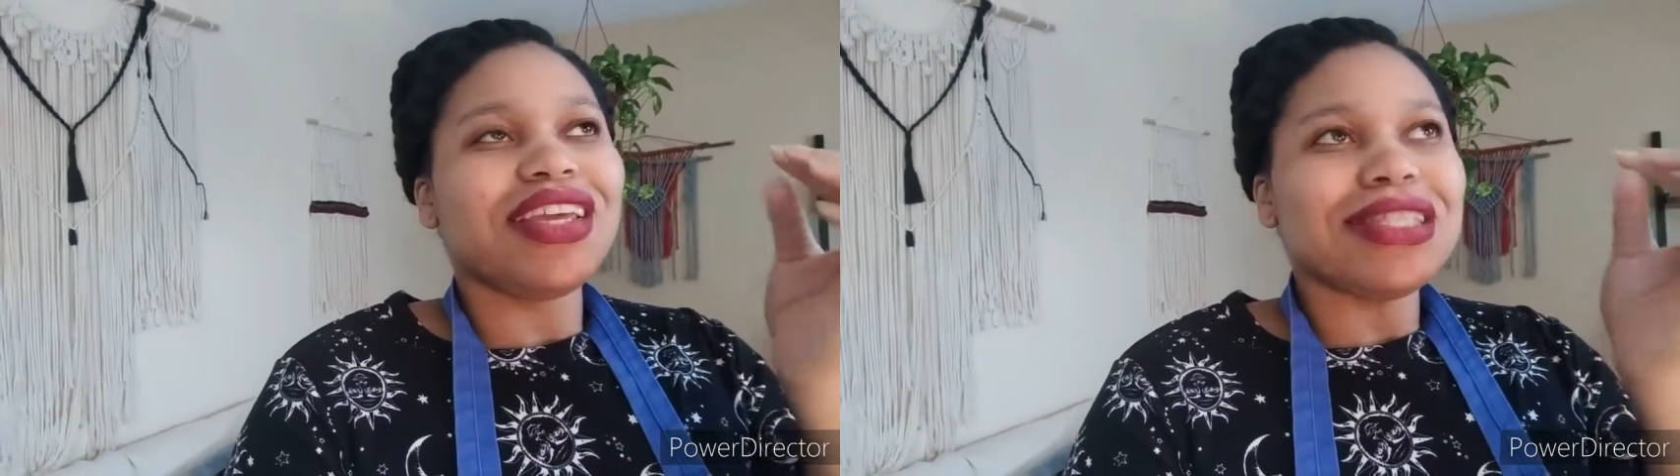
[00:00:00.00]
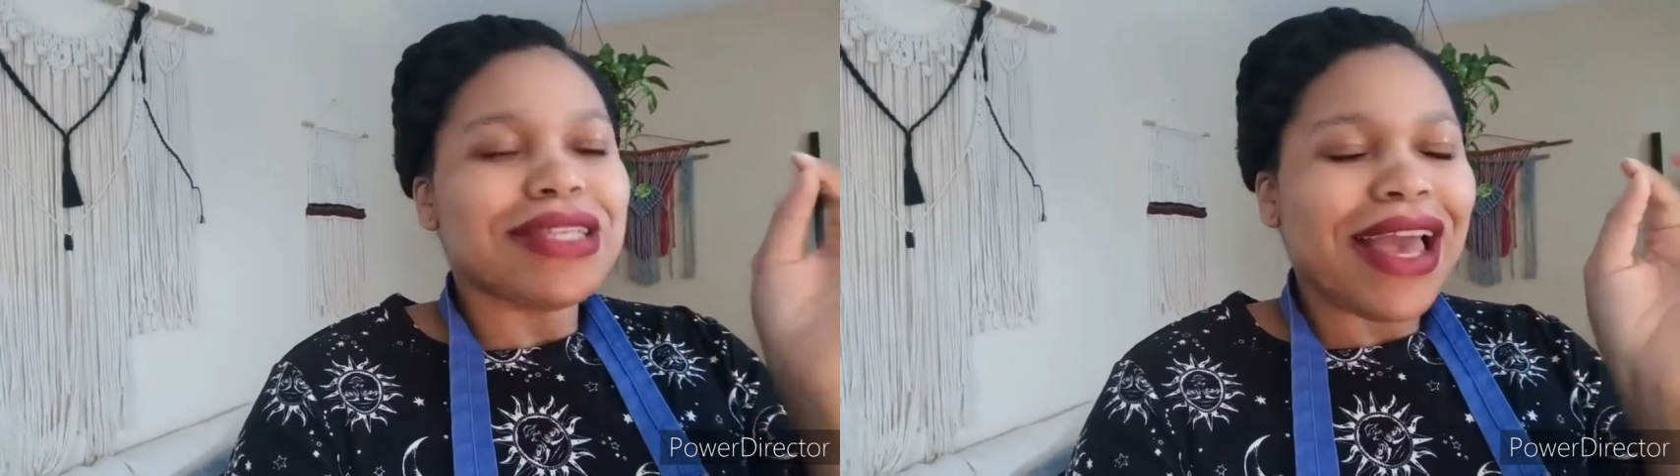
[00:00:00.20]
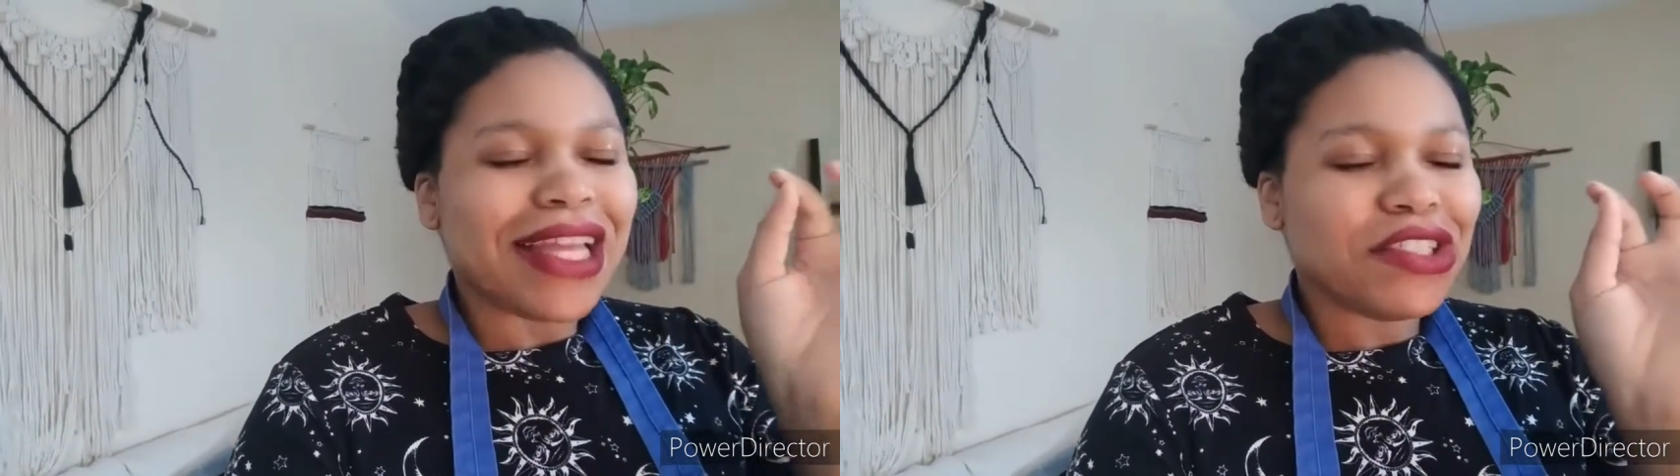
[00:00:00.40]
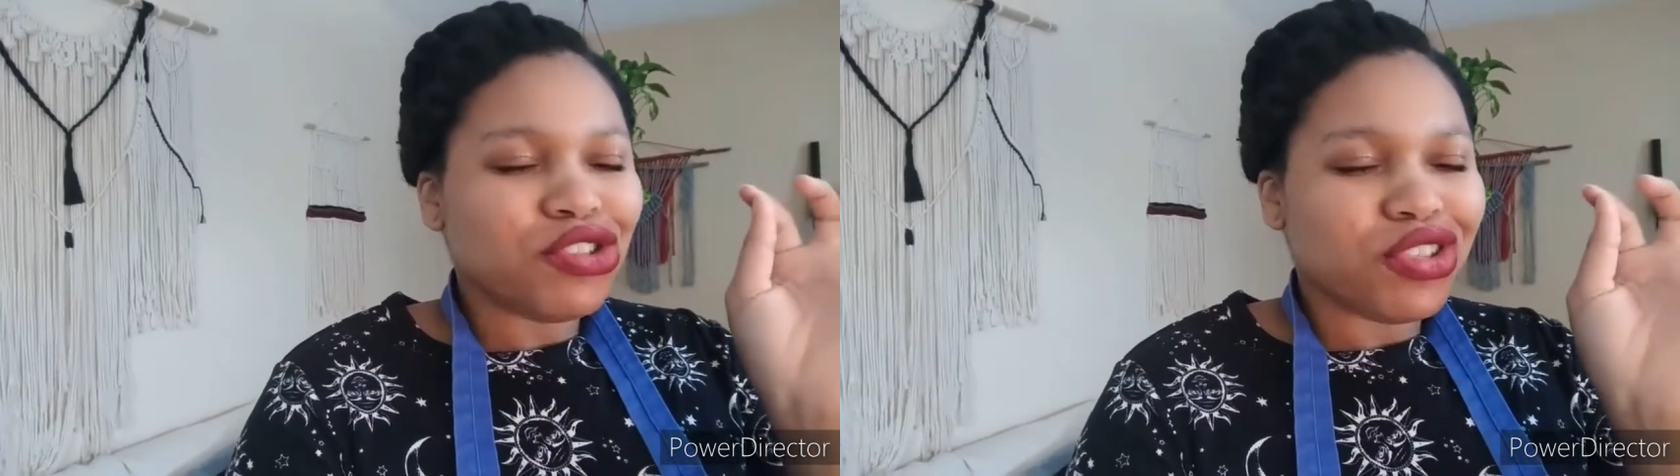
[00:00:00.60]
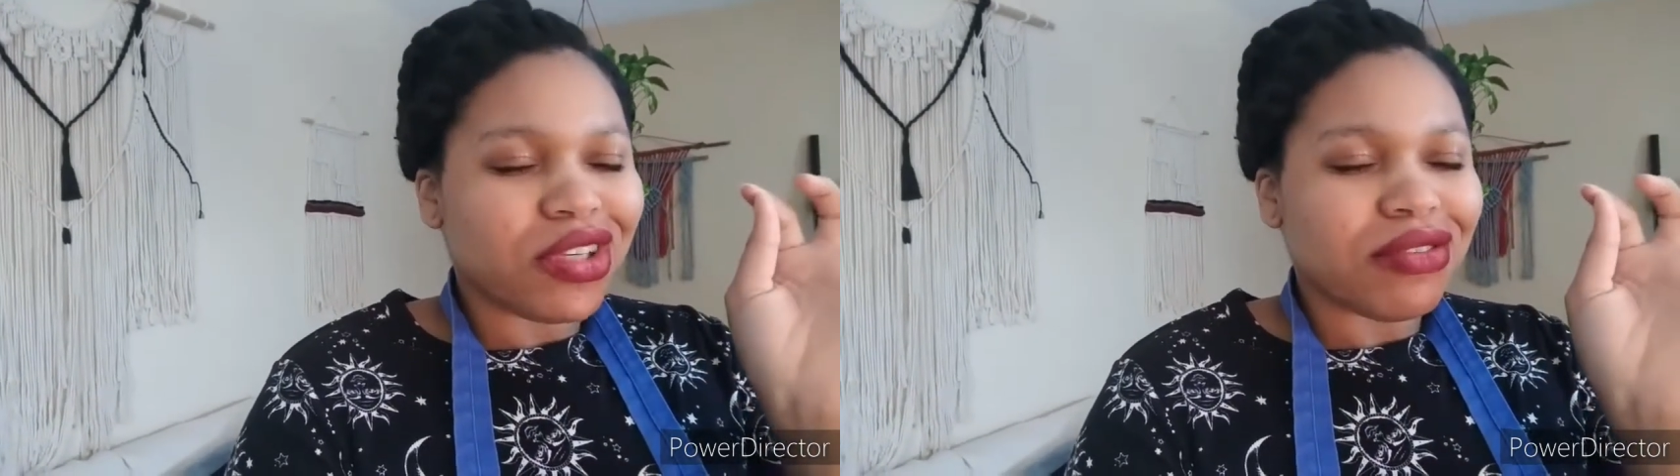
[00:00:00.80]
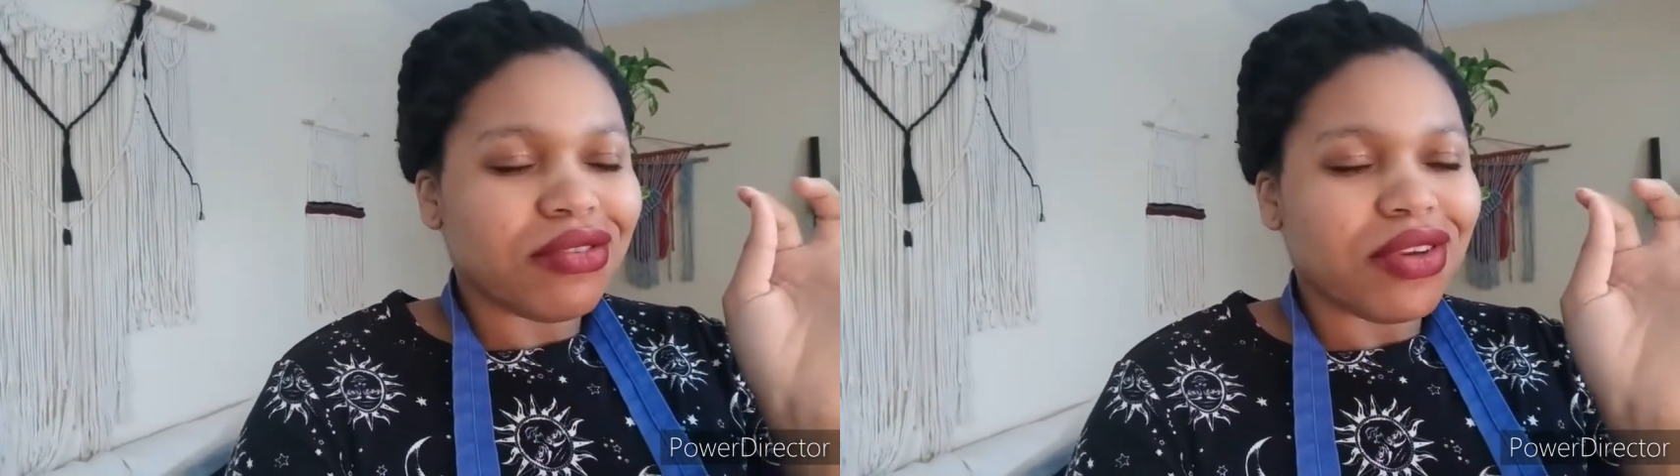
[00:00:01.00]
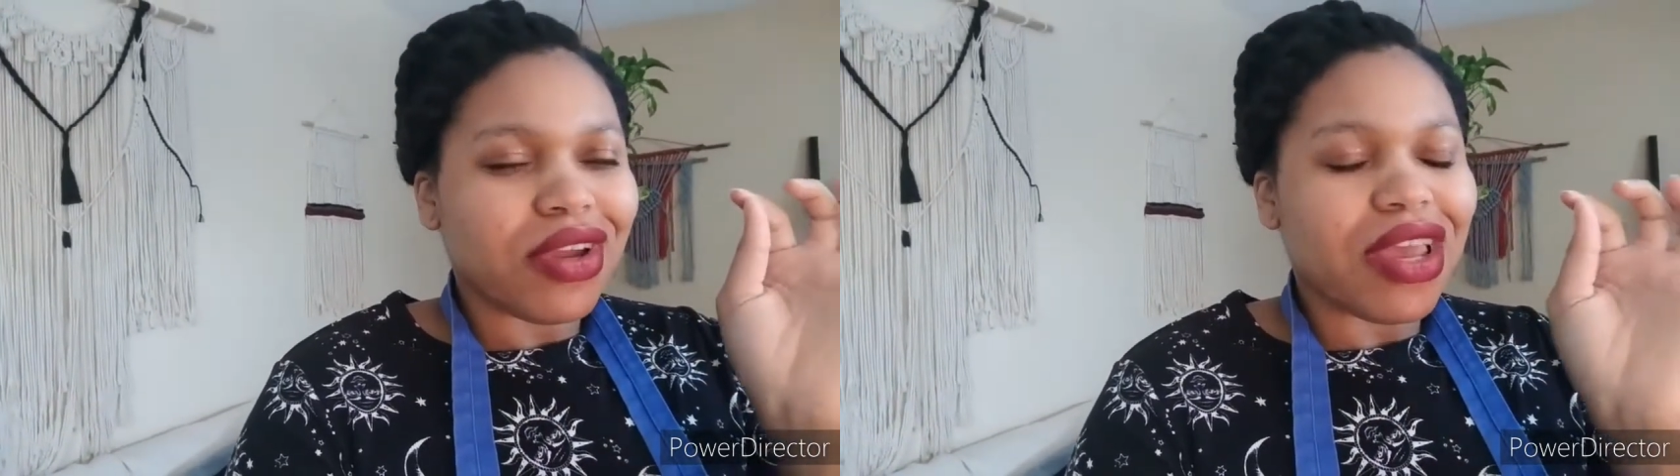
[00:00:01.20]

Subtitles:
intention